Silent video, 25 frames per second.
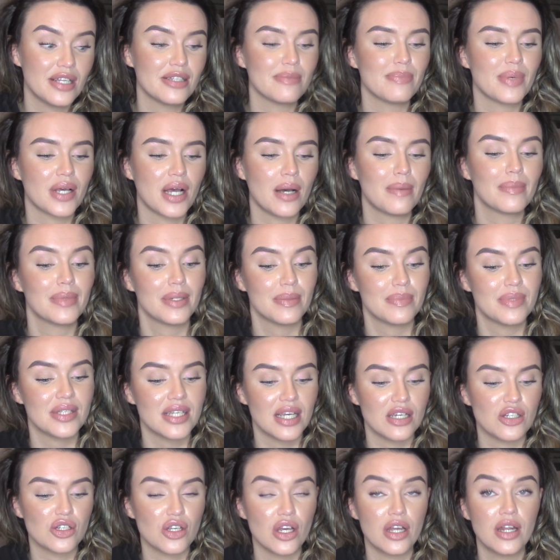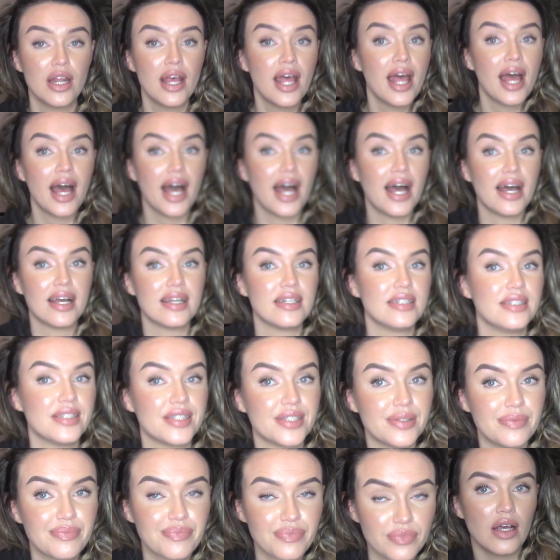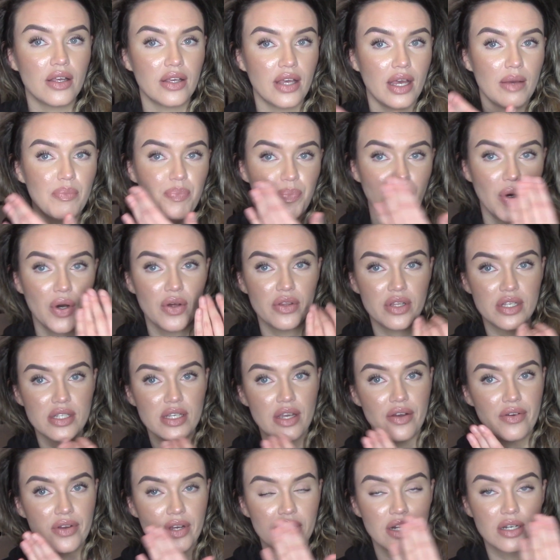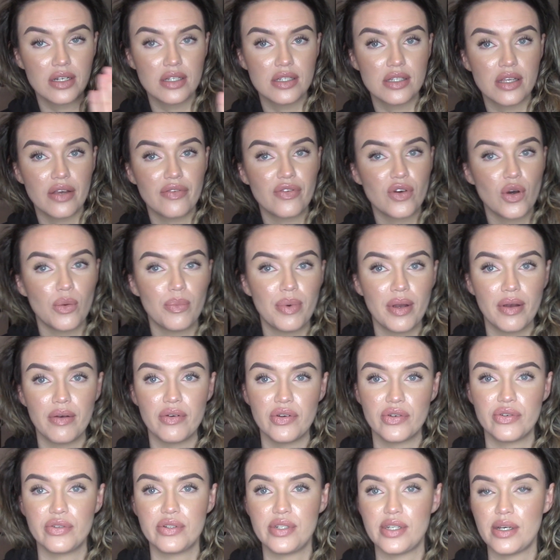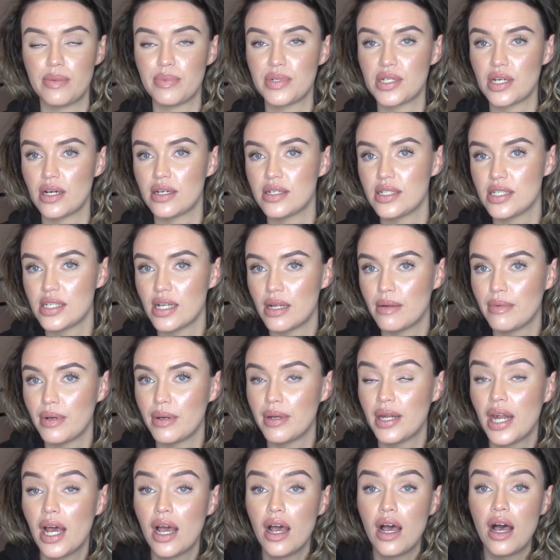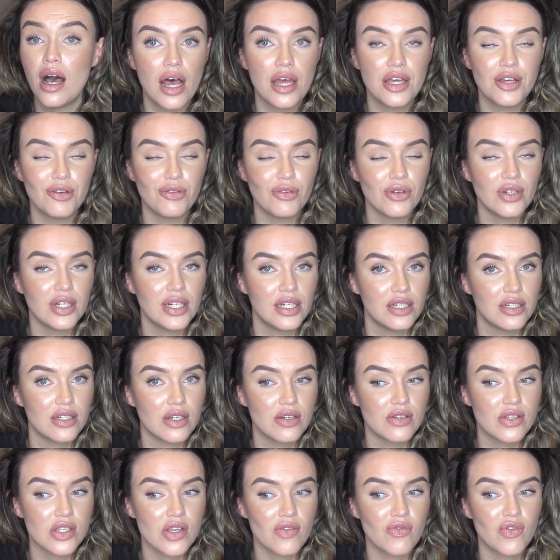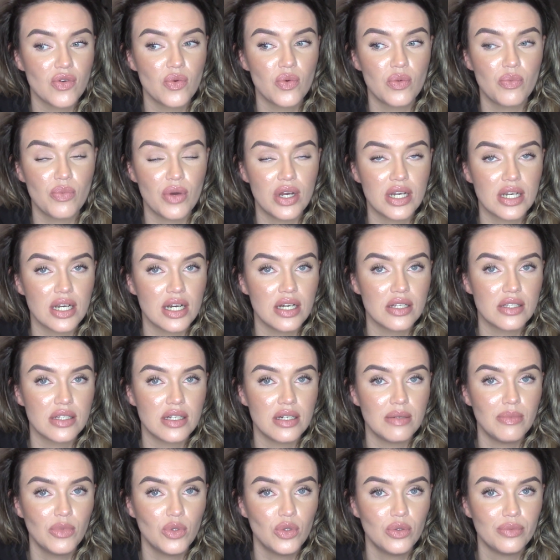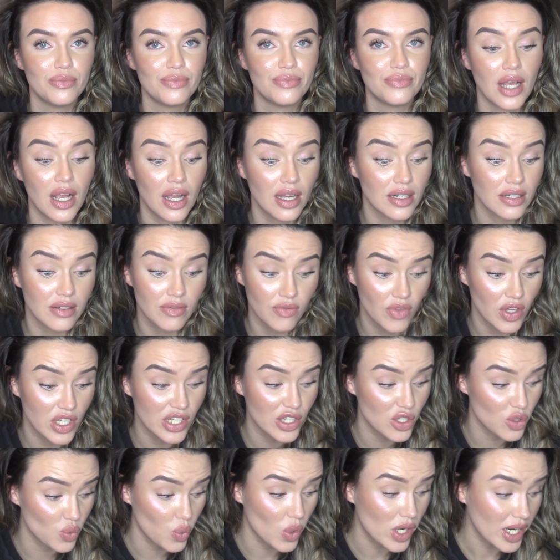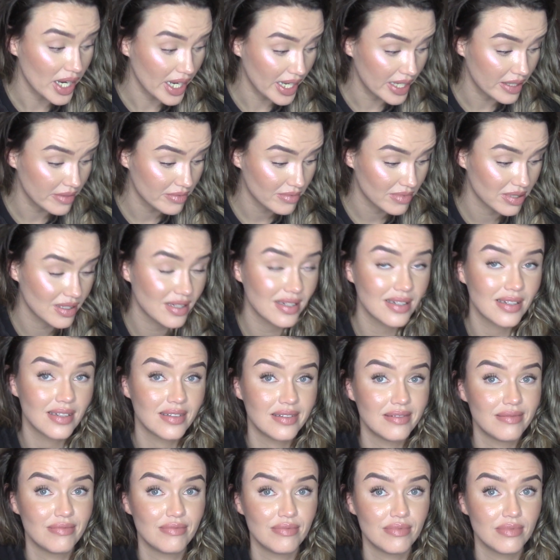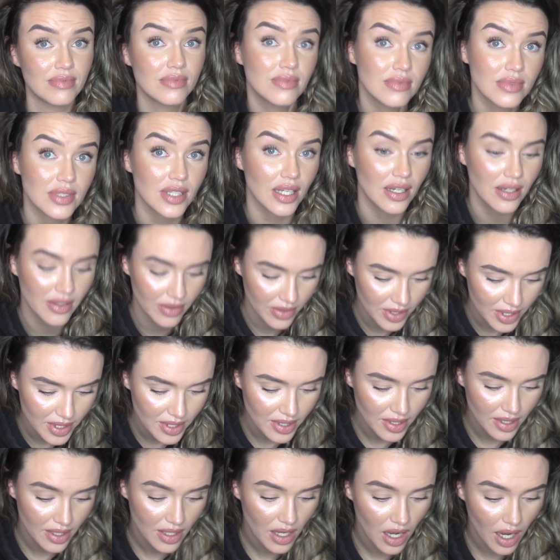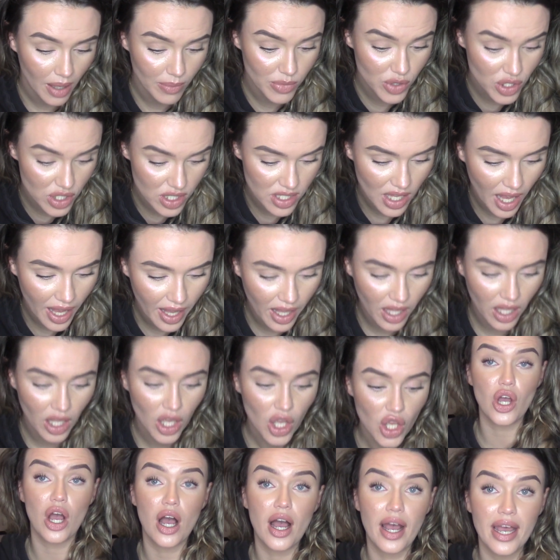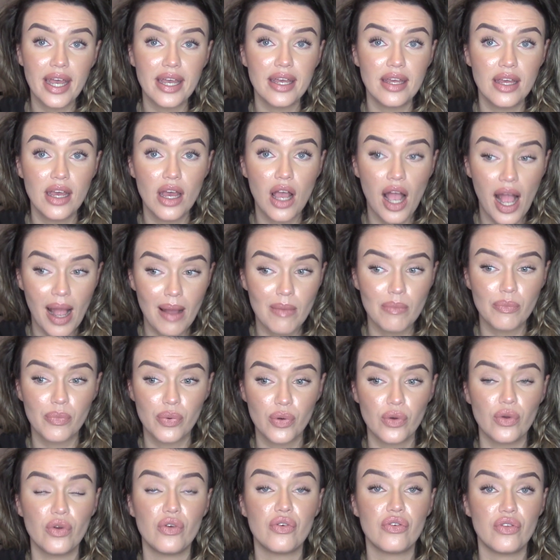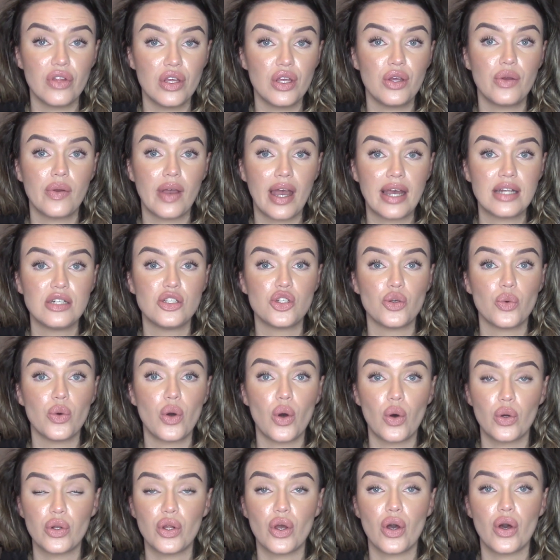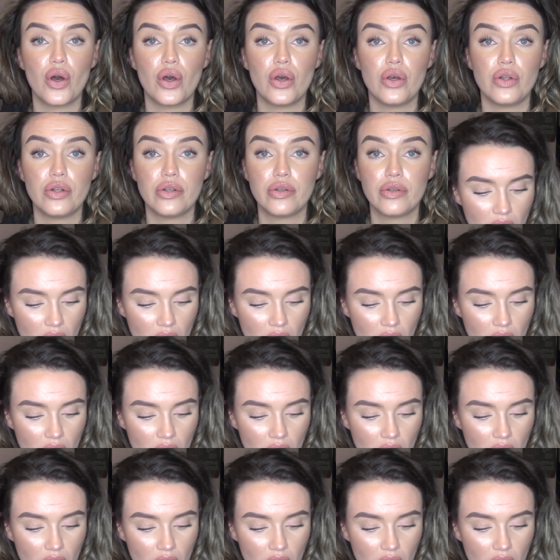it's become an obsession. And okay, bar this area, because I've got perioral dermatitis at the moment, I really don't suffer with breakouts anymore, and this is why. So I'm just saying, I am proof that you can do it on your own.